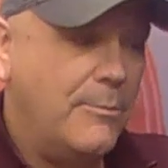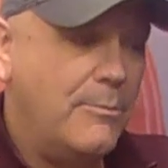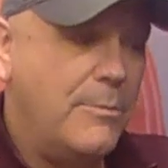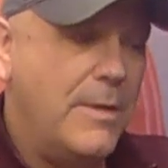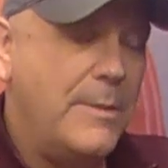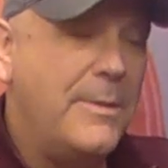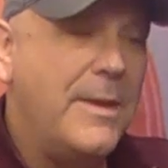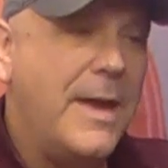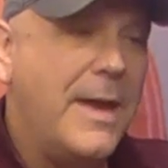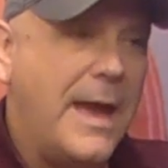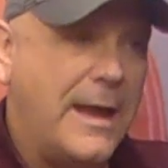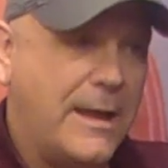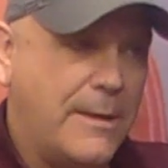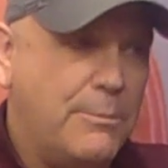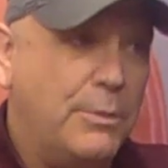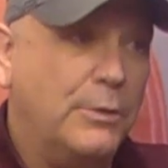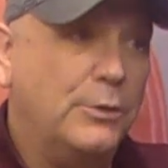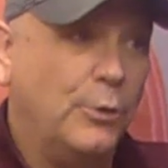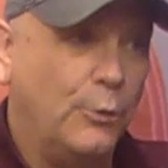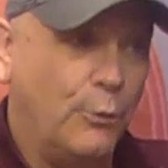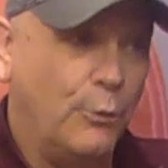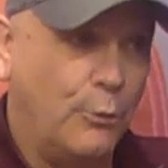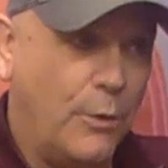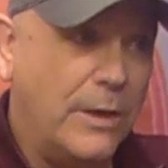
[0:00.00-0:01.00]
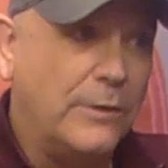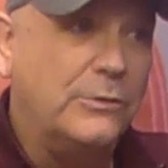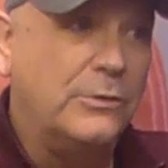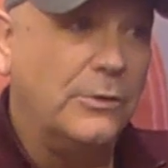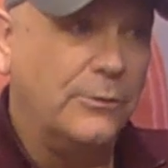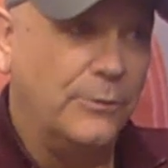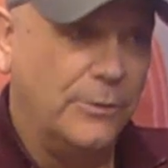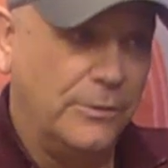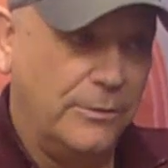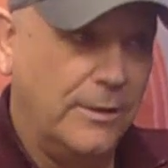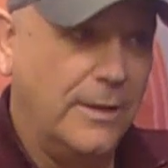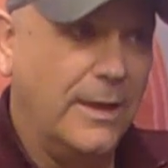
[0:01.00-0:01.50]
Maybe I can put the
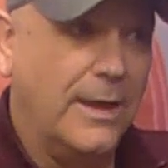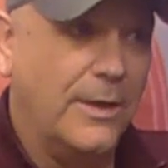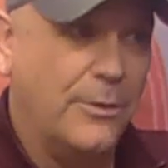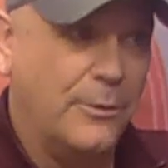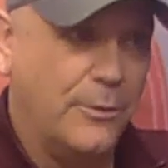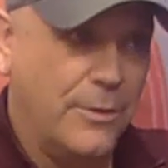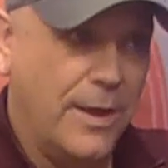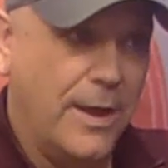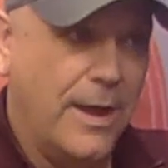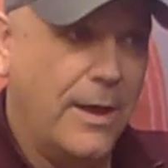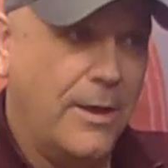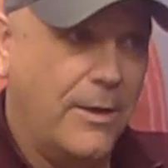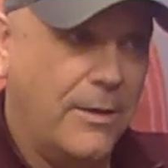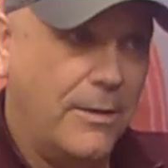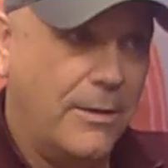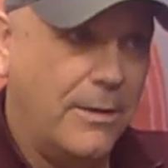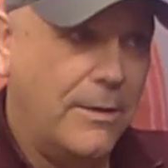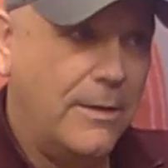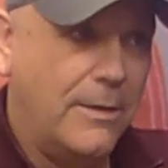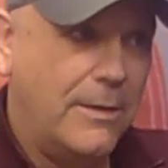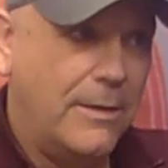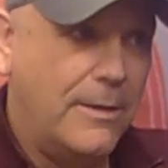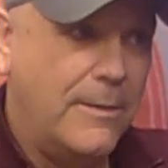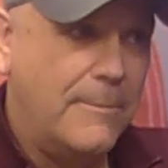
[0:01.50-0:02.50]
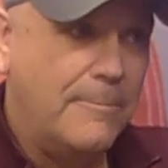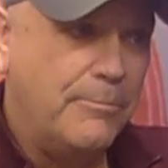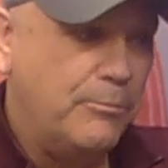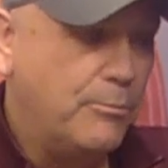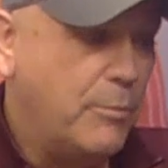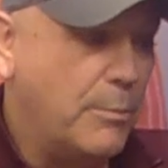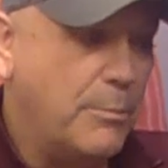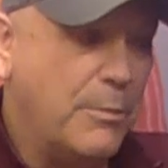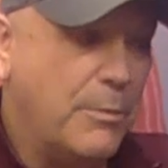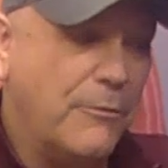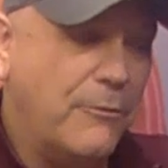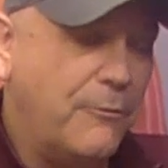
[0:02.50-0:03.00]
rest of it together. Now. Uh,
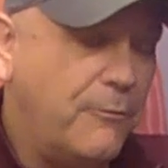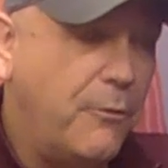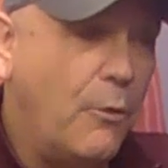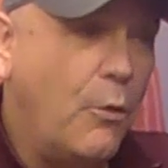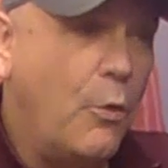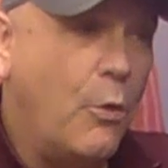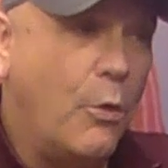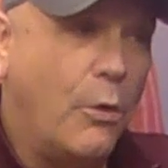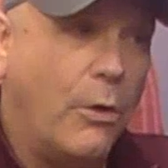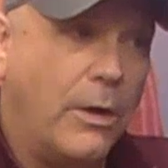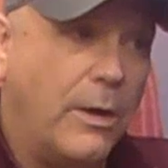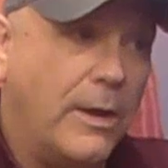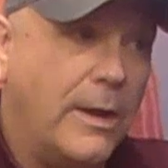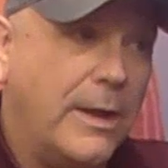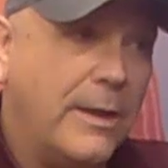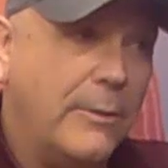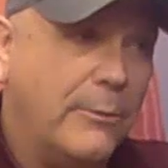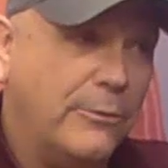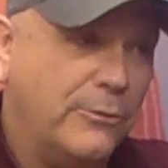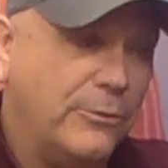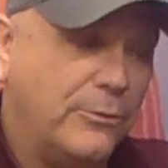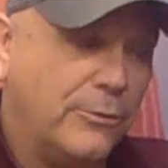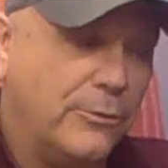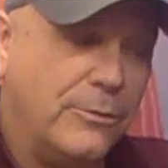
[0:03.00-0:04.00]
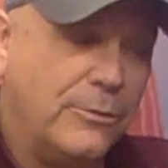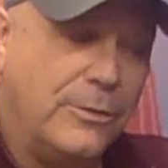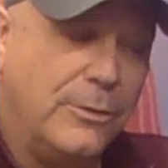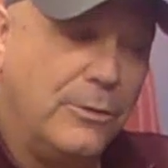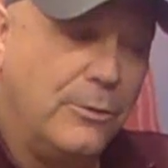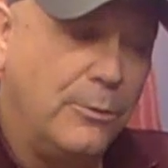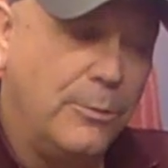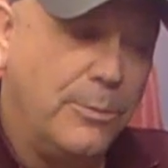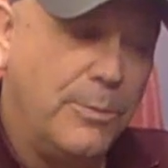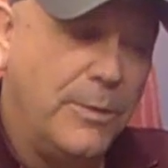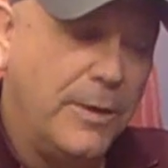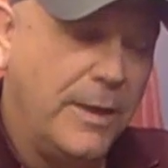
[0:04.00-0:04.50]
but before it was,
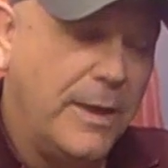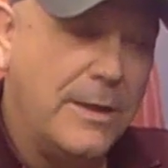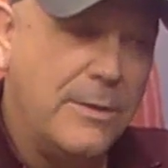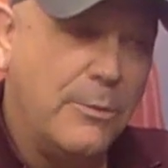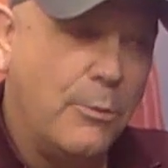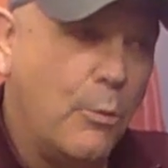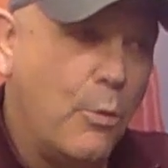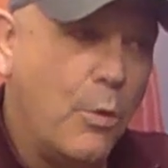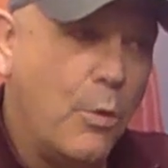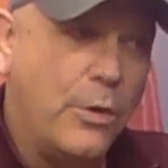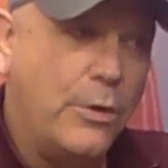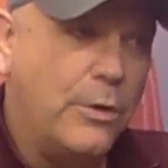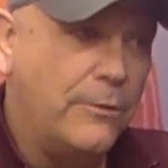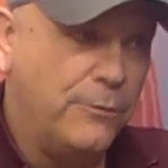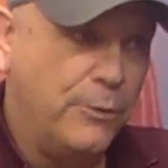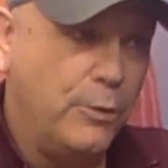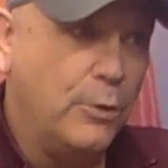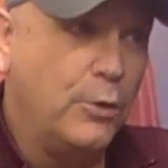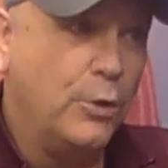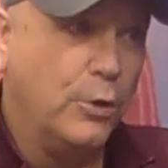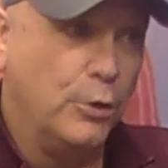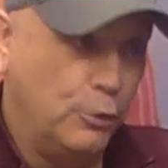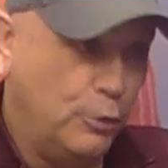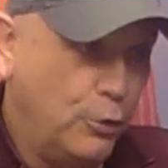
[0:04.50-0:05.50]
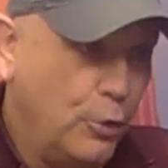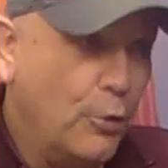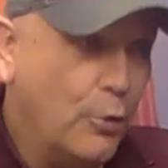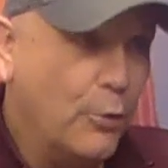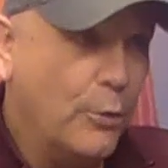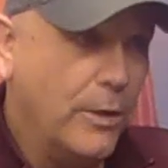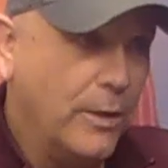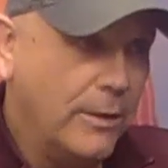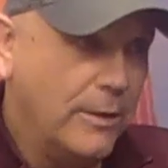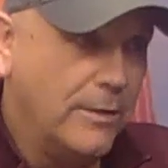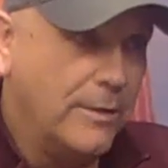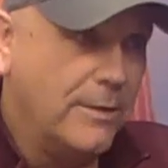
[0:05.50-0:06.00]
you begin to wonder if you could
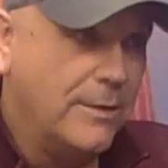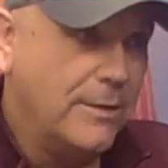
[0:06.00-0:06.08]
do it.